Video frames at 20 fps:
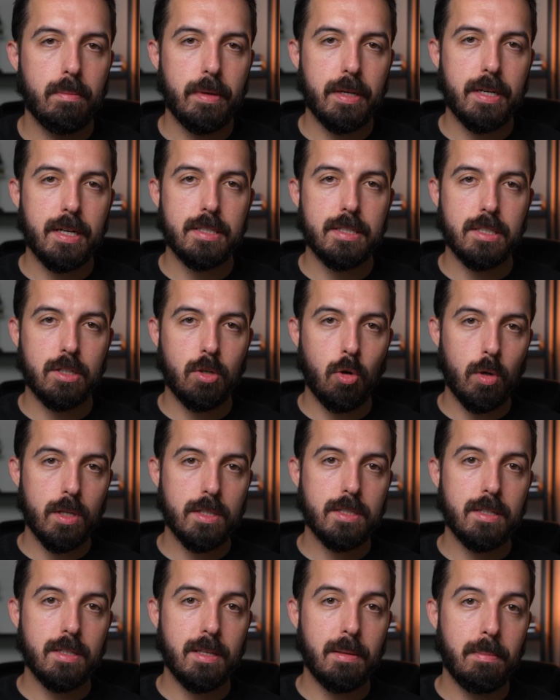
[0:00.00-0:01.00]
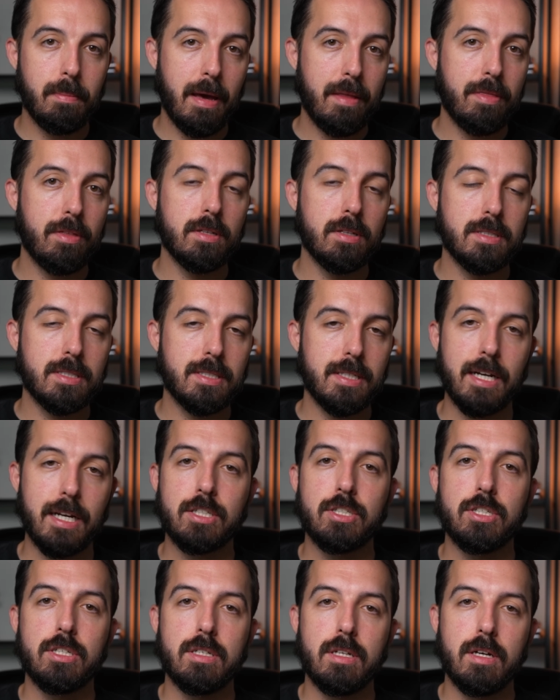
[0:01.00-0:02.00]
Because according to the methods
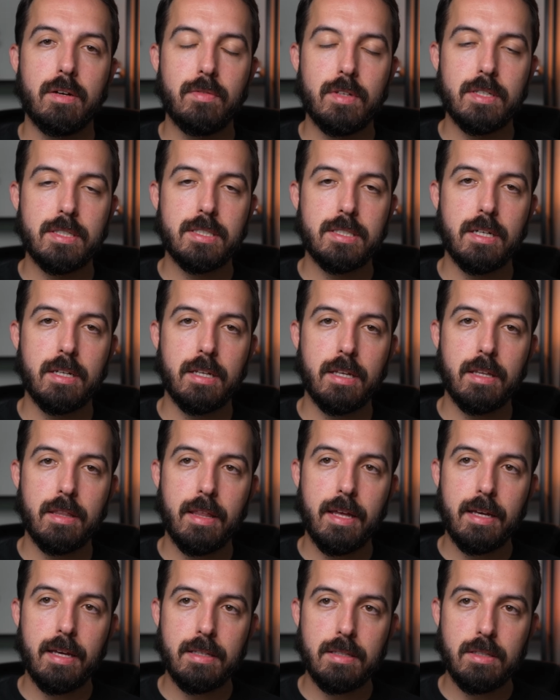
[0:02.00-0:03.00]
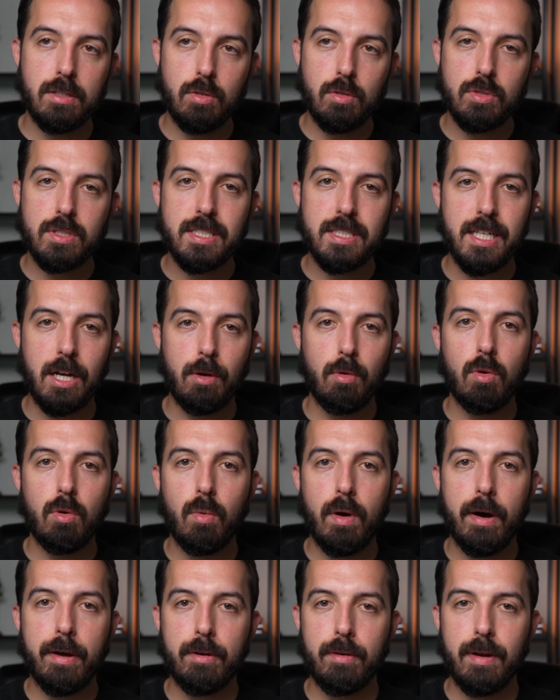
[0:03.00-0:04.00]
section of this study, they use sterile
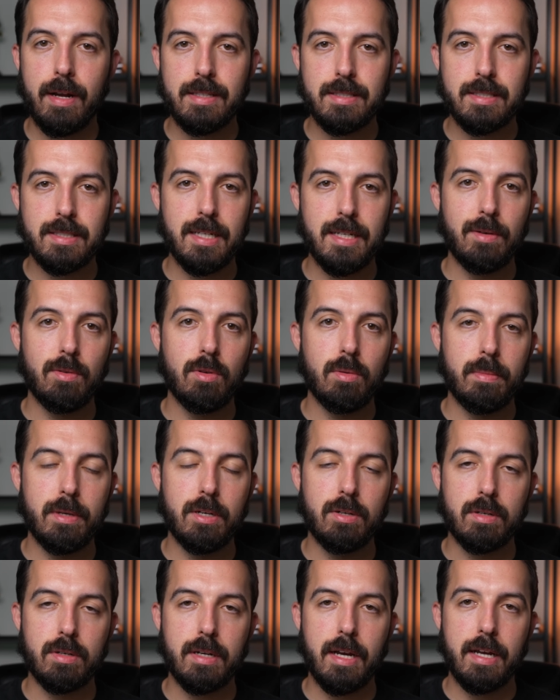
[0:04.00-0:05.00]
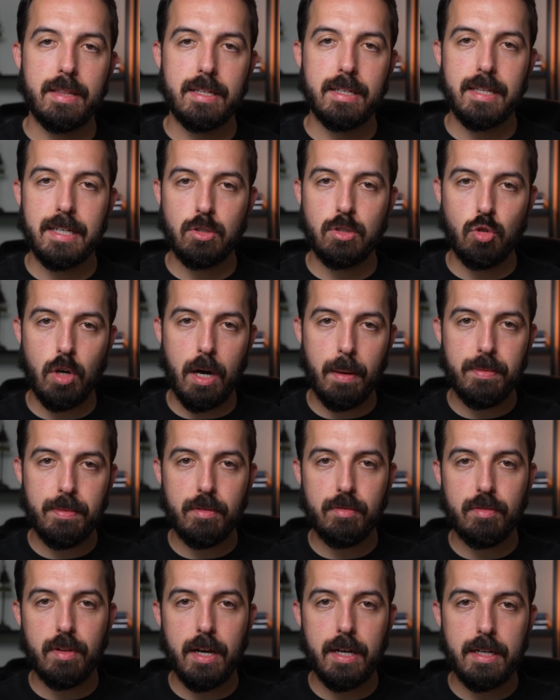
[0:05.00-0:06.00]
water and sterile milk, and then they drop the
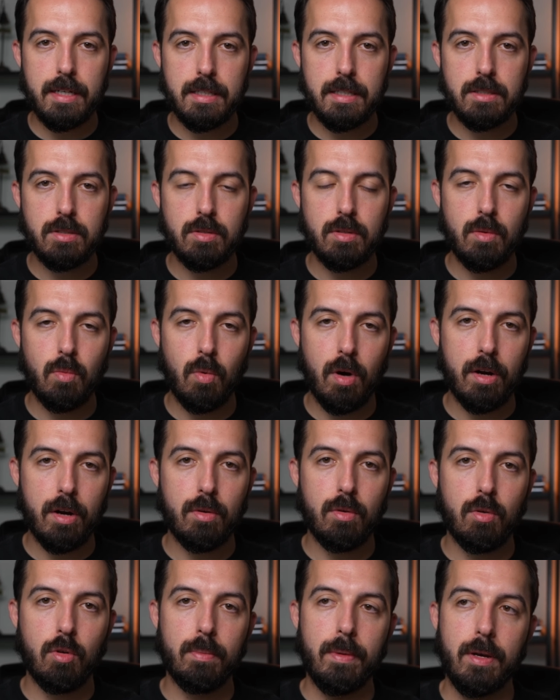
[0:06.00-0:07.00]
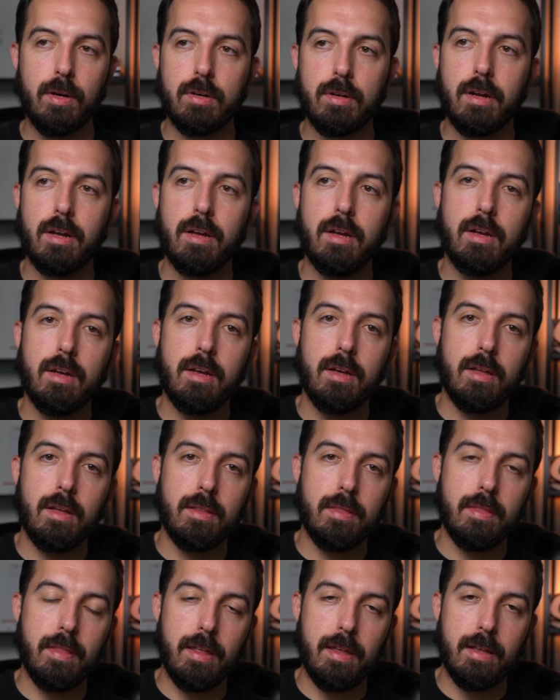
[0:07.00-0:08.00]
fly into the water or milk.
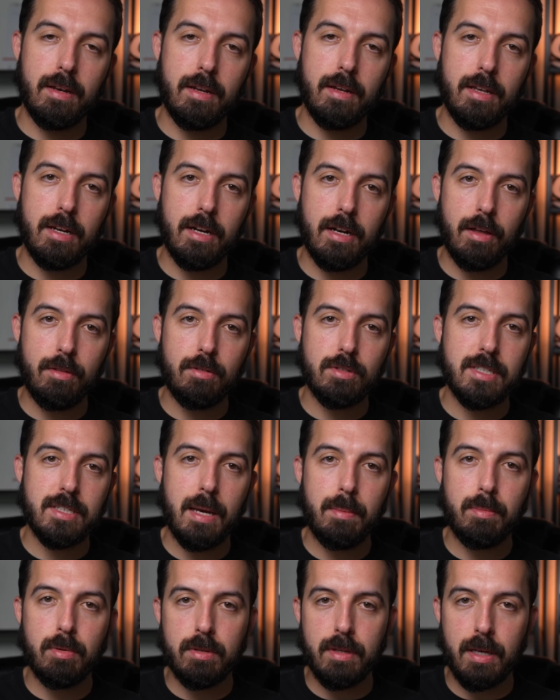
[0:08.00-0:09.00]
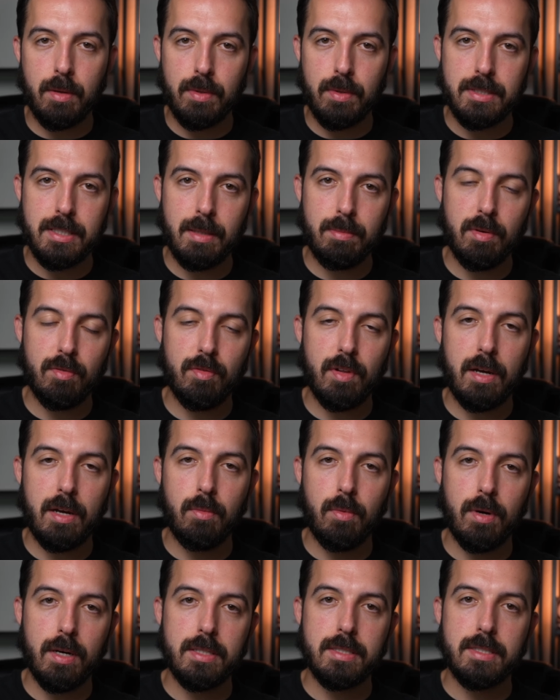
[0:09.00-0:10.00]
Then in another sample, they would dip the fly
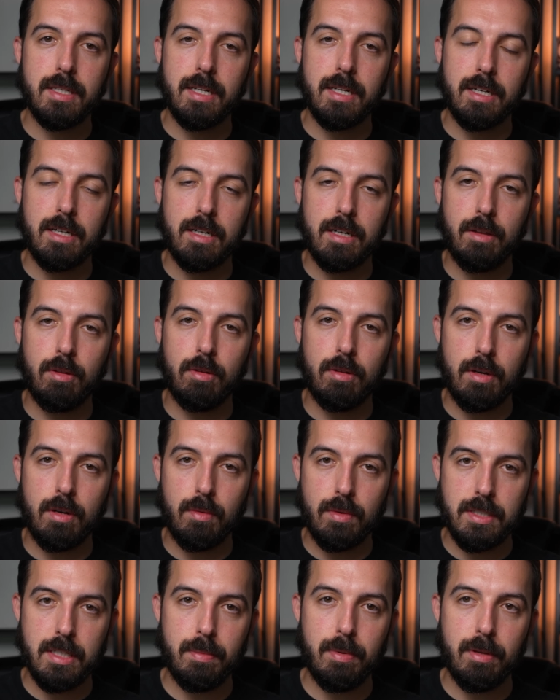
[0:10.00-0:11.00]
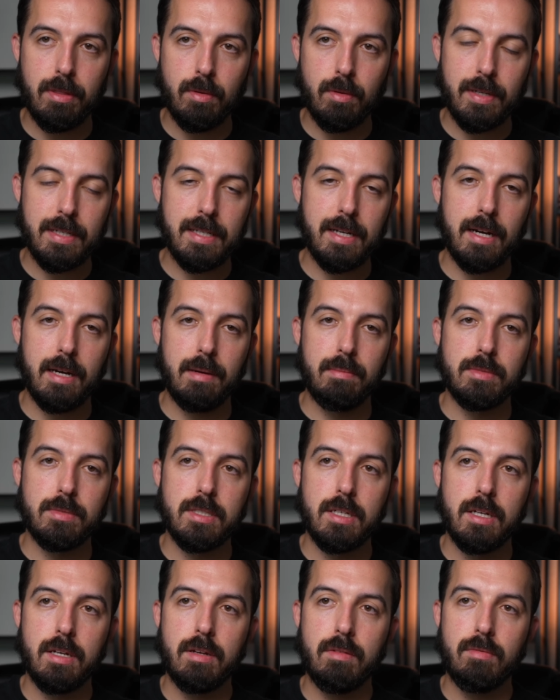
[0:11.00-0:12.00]
once, and in another, they would dip it 3 times.
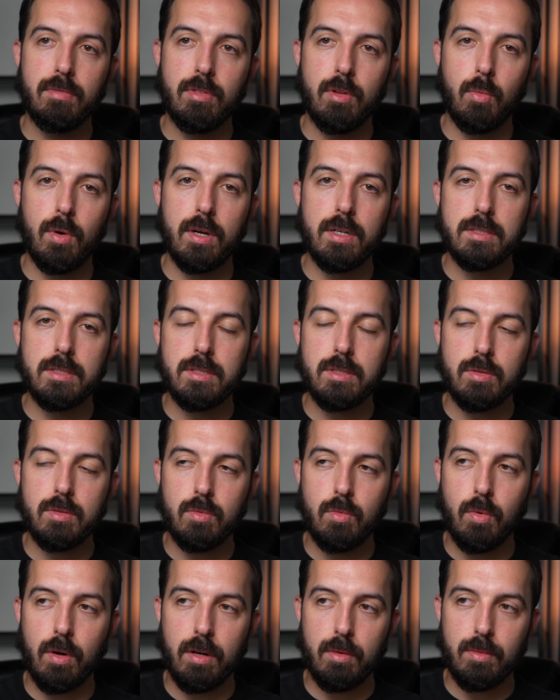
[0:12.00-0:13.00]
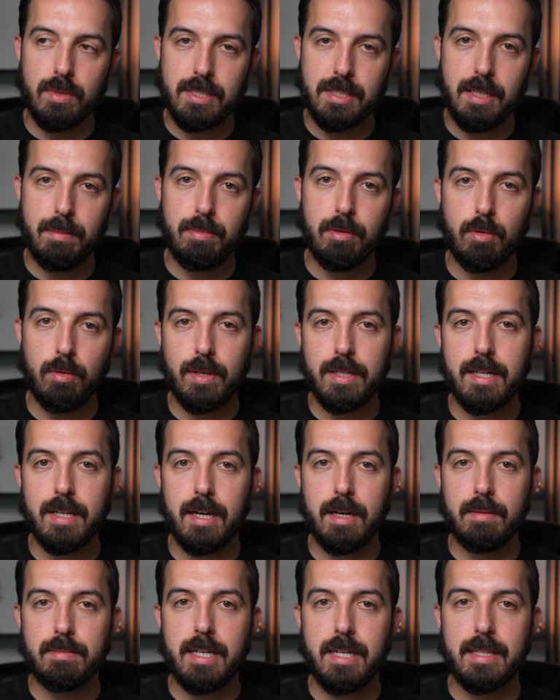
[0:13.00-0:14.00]
The ones where it was dipped 3
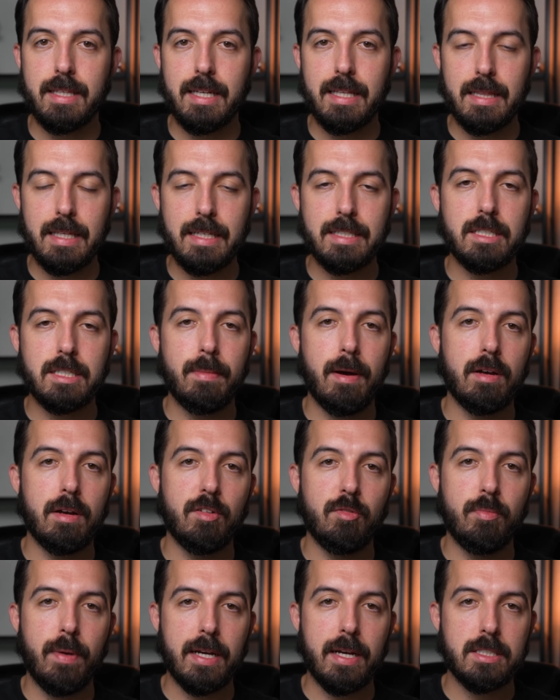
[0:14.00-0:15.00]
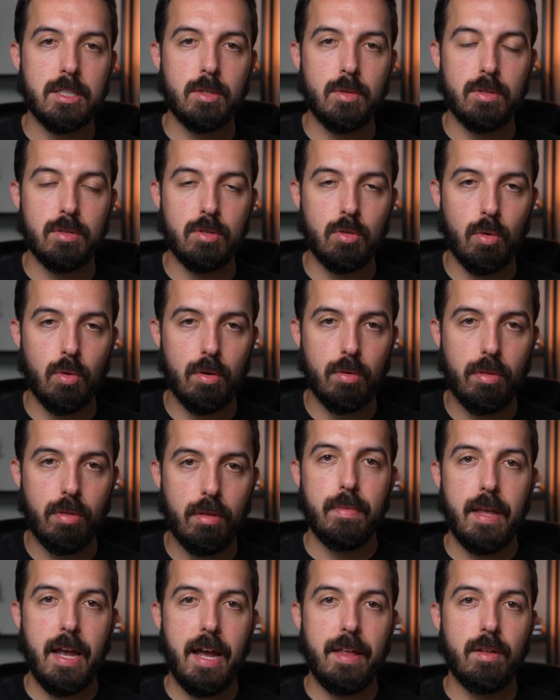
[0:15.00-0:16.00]
times had the least amount of bacterial growth,
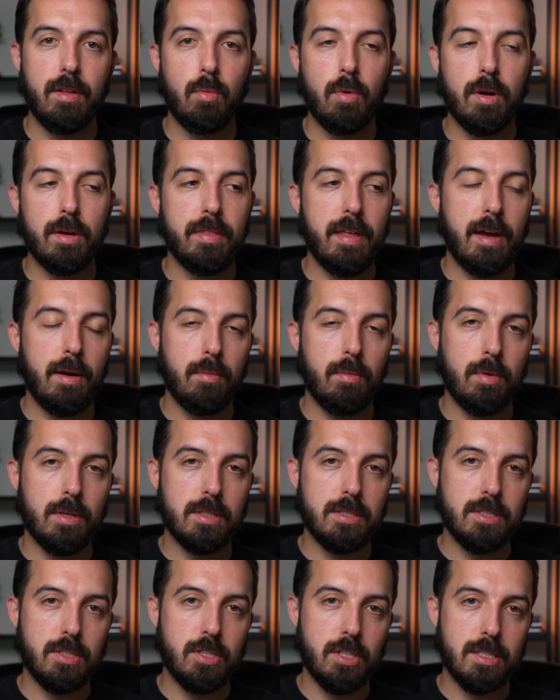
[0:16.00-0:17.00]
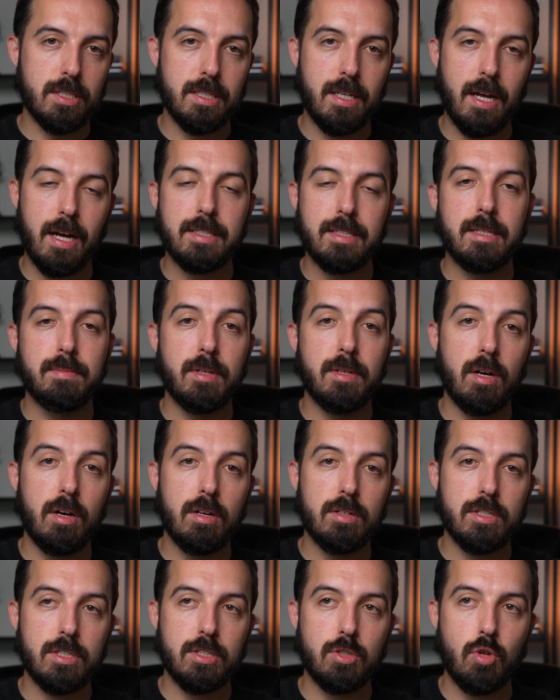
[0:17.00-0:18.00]
and the one that was just not dipped at all,
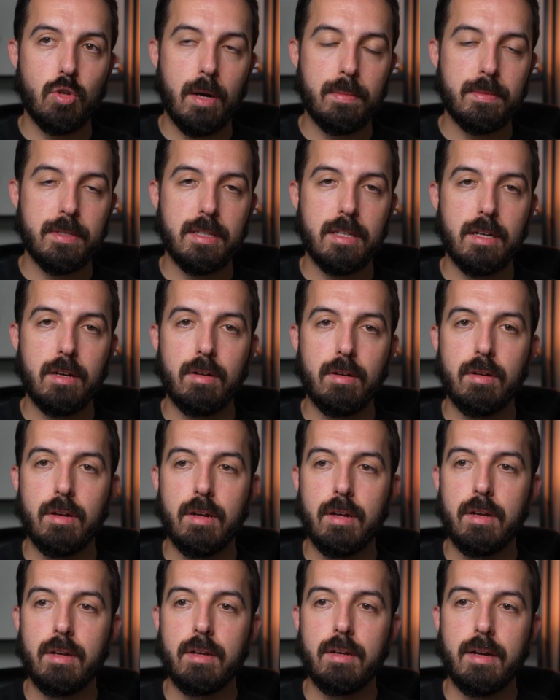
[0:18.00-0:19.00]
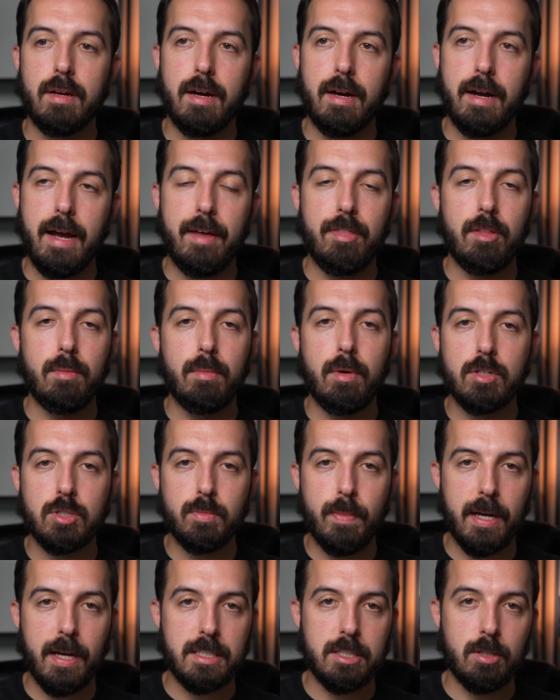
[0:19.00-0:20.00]
just dropped in there, had the most
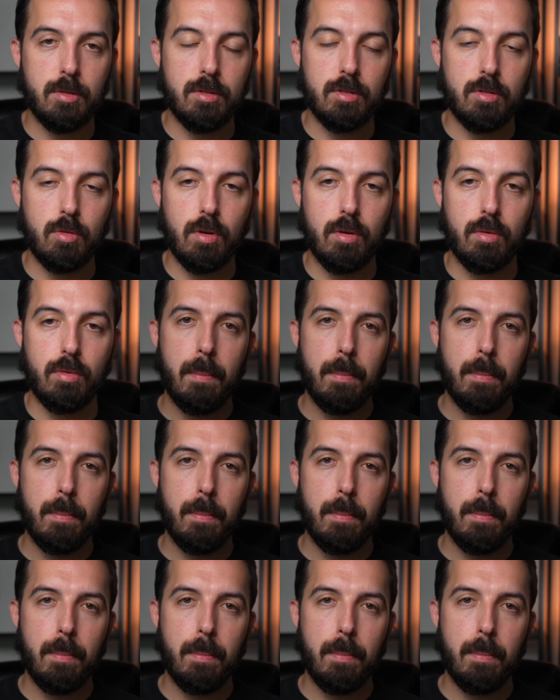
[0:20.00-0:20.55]
bacterial growth.